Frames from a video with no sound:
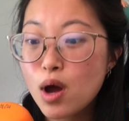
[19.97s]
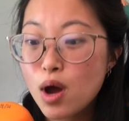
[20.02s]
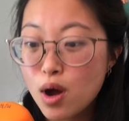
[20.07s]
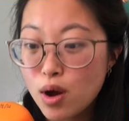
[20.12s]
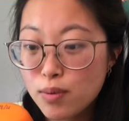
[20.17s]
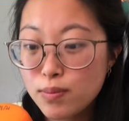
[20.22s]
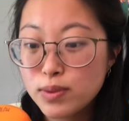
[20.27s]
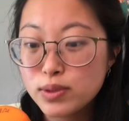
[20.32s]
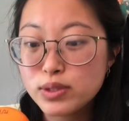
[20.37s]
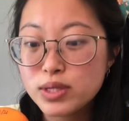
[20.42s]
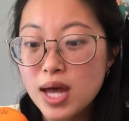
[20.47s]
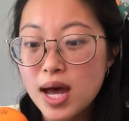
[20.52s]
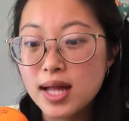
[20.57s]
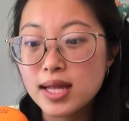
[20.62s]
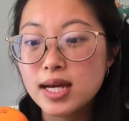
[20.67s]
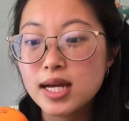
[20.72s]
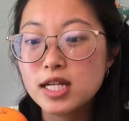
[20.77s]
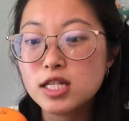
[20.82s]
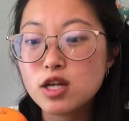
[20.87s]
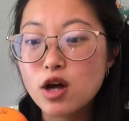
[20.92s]

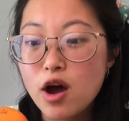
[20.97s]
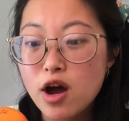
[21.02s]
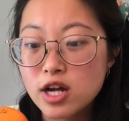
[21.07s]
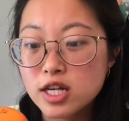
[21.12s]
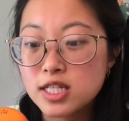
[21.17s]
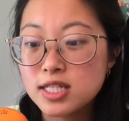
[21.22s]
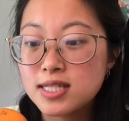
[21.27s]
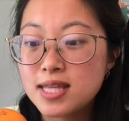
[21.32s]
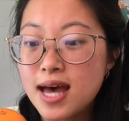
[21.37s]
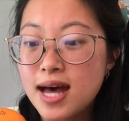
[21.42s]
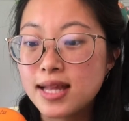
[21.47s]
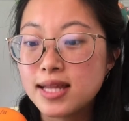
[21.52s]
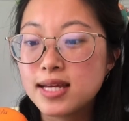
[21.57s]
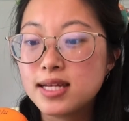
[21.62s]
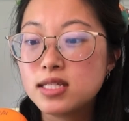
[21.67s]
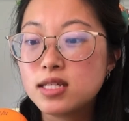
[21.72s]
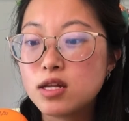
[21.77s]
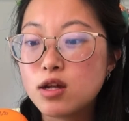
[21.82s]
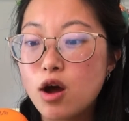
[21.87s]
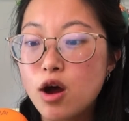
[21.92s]
homosalate,
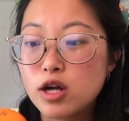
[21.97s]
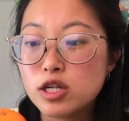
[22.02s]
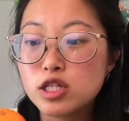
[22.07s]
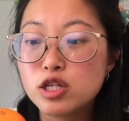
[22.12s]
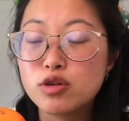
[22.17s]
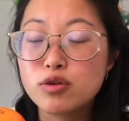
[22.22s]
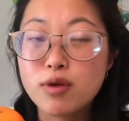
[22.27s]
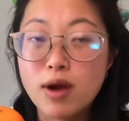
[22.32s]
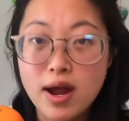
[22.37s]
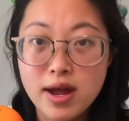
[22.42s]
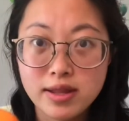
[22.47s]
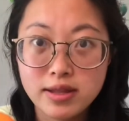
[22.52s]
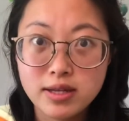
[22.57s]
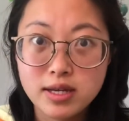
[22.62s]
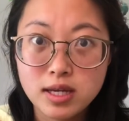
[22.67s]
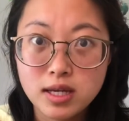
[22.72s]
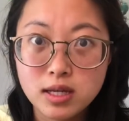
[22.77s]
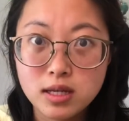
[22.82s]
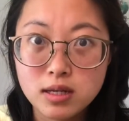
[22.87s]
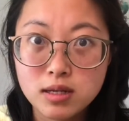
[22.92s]
octisalate, and
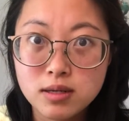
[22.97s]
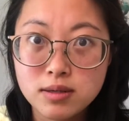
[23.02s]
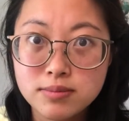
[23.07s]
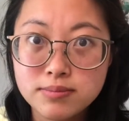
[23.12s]
octocrylene.